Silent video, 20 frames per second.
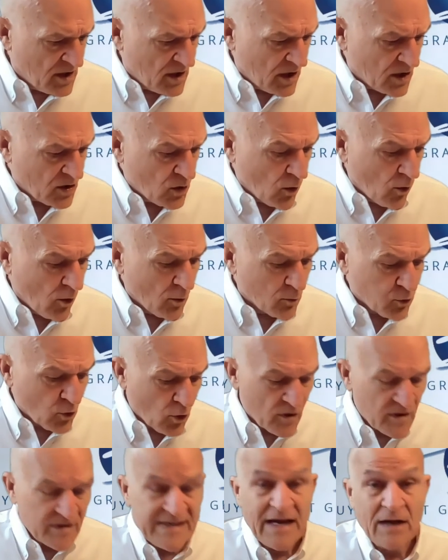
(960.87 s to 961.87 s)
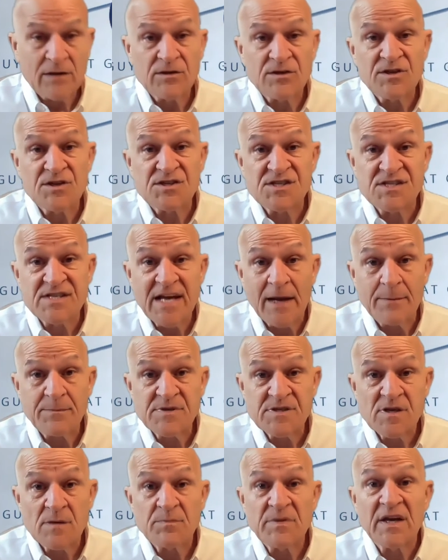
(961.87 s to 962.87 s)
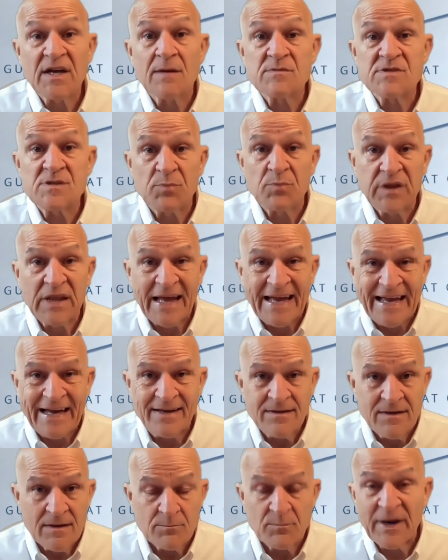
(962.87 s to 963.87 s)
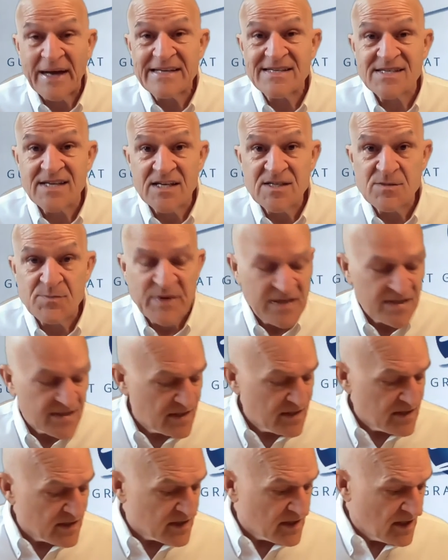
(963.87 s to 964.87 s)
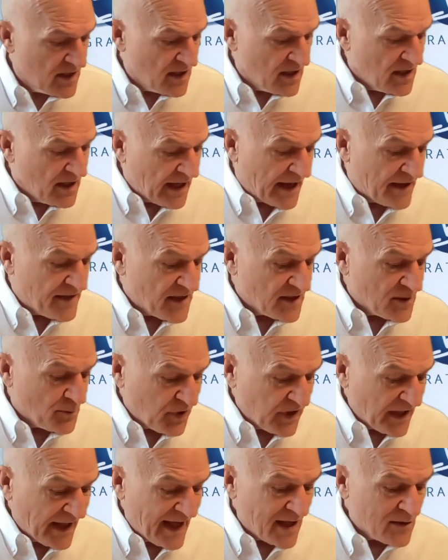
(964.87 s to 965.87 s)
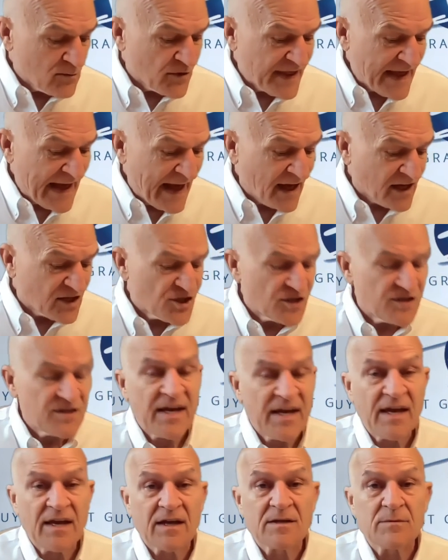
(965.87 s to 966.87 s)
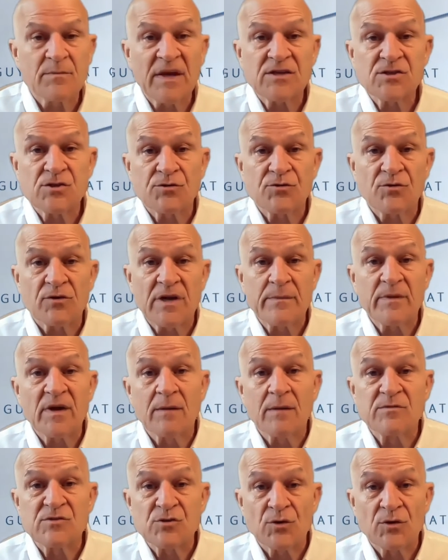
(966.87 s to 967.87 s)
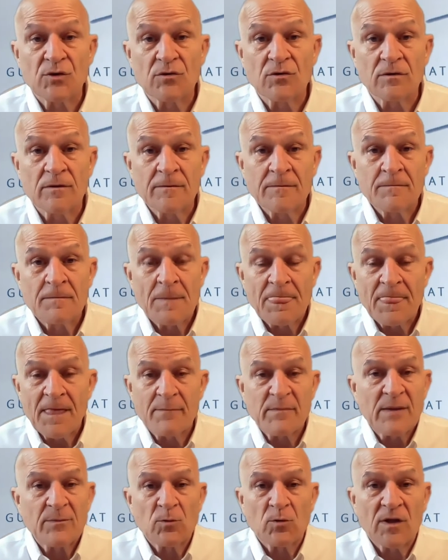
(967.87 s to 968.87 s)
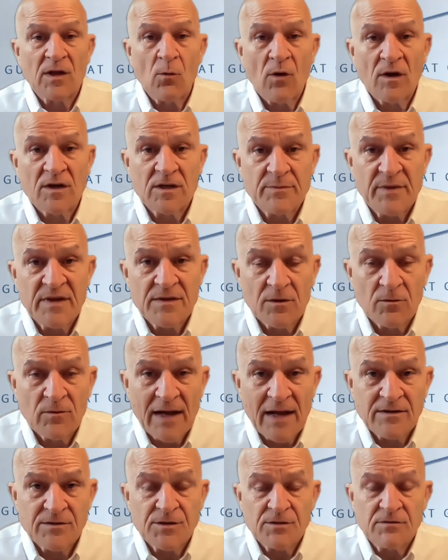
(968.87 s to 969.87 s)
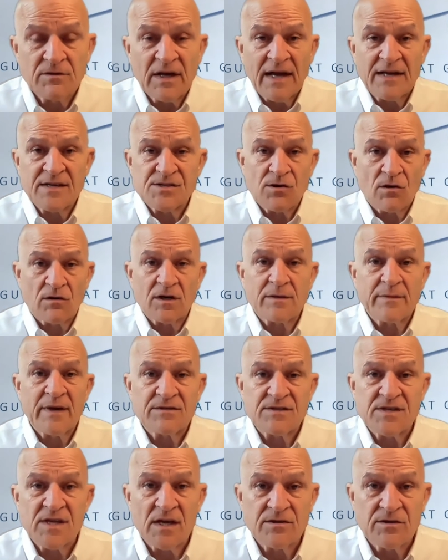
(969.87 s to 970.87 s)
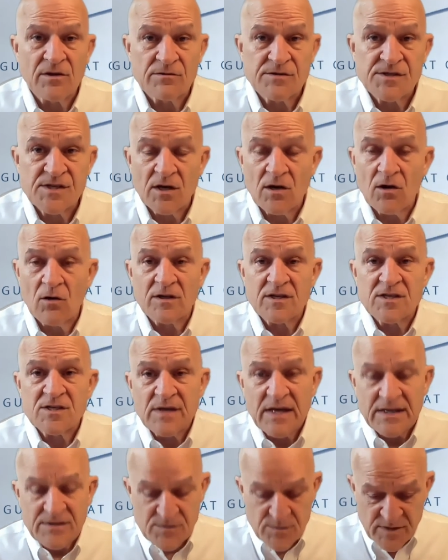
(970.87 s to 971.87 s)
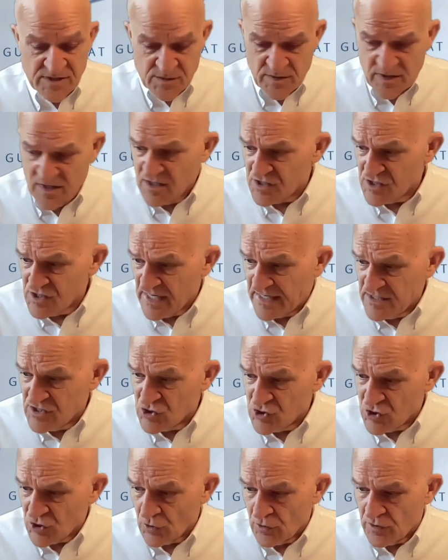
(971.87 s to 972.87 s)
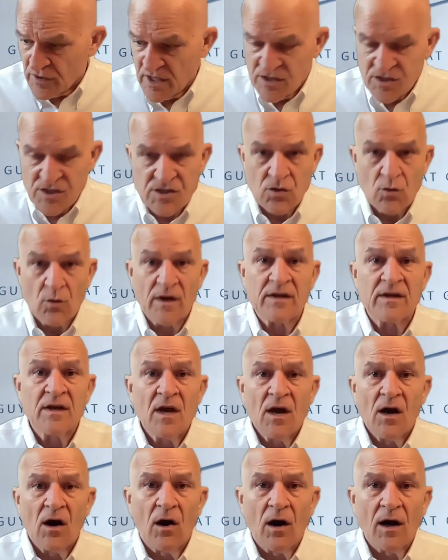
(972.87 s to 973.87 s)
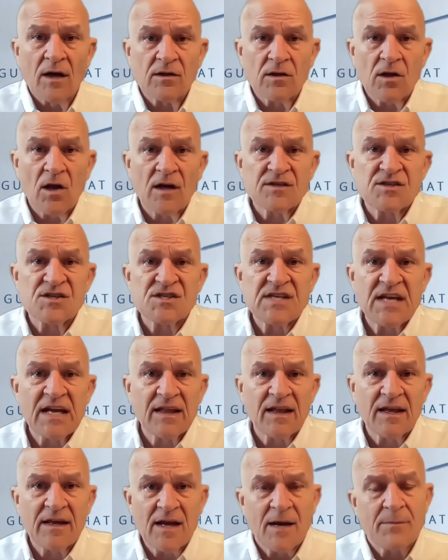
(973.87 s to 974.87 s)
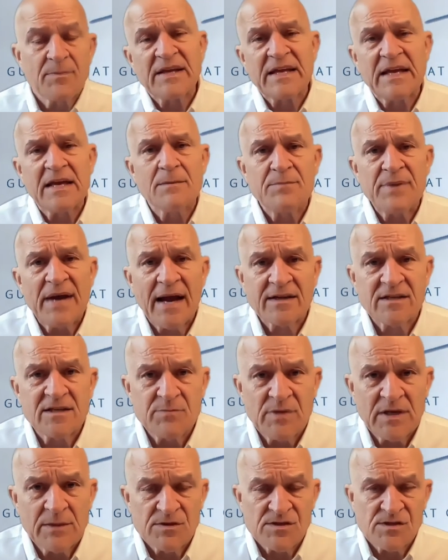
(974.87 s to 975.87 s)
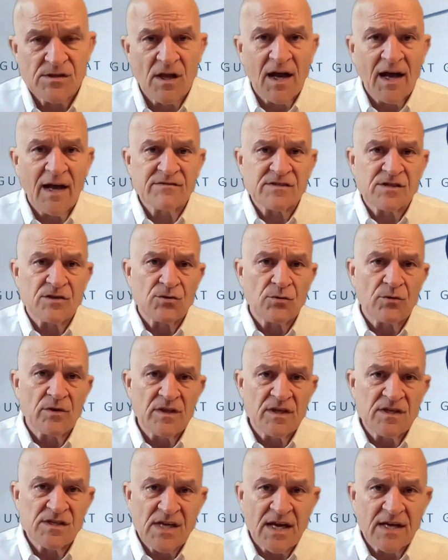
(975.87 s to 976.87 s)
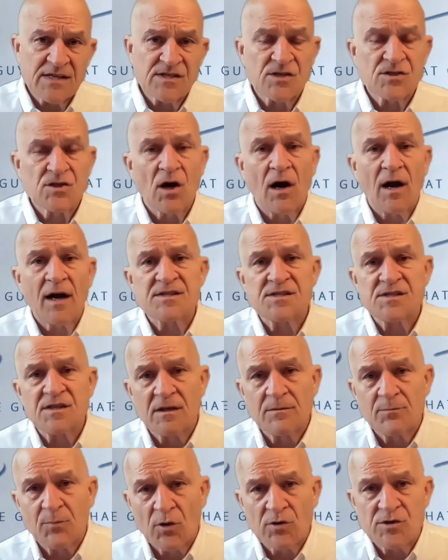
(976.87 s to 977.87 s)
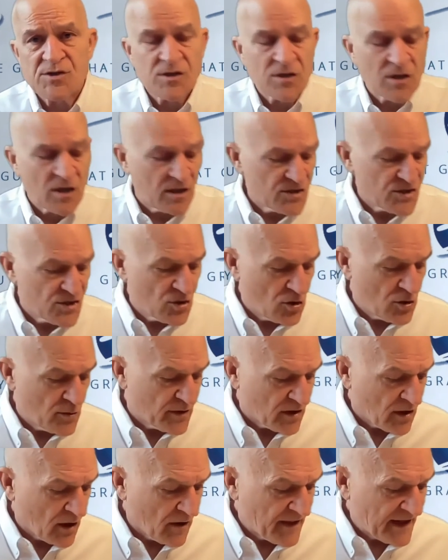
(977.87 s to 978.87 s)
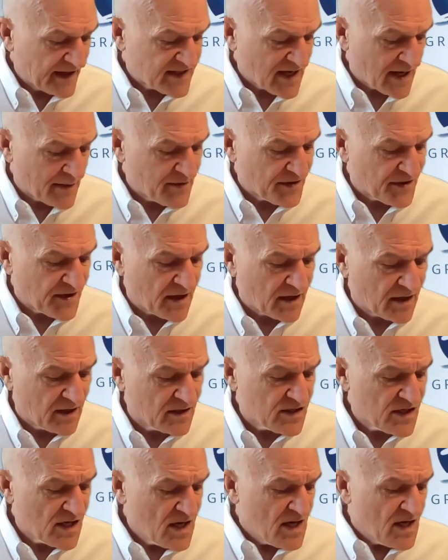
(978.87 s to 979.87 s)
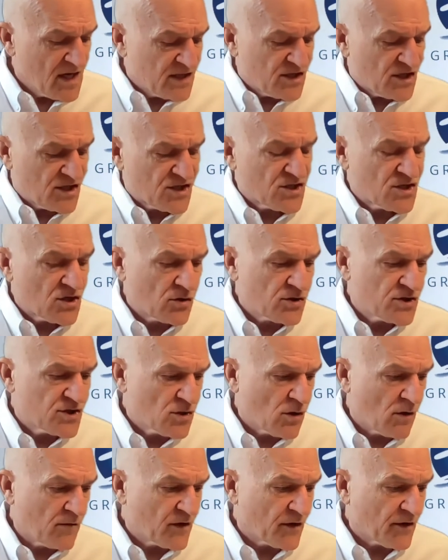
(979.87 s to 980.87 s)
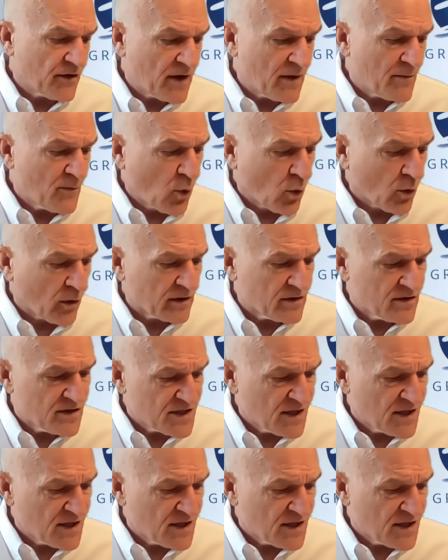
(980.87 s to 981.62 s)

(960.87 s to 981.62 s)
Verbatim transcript: A goal broken down into steps becomes a plan, bite-sized pieces, and then a plan with action taken makes your dream come true. I remember when I wanted to be the gratitude guy, started about ten years ago, and it's just been this nice journey, just going on and on steadily up and impacting people's lives and doing these kinds of talks and in person on Zoom and all that type of thing. And it's just so, so very important.